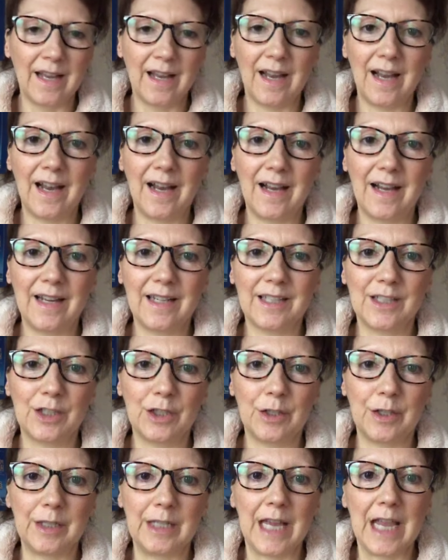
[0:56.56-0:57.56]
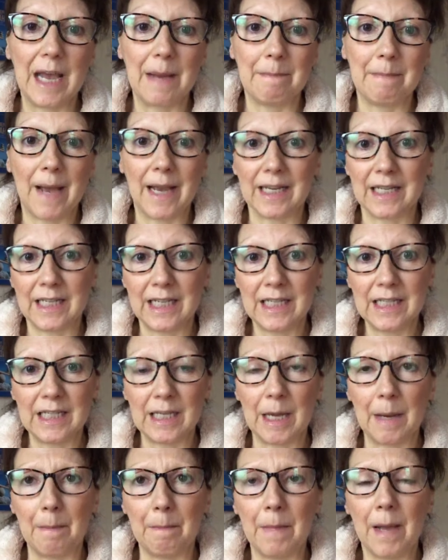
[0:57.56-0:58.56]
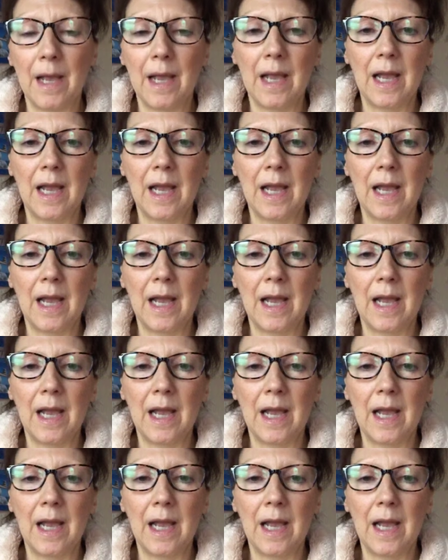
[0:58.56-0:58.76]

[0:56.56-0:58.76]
Magnesium.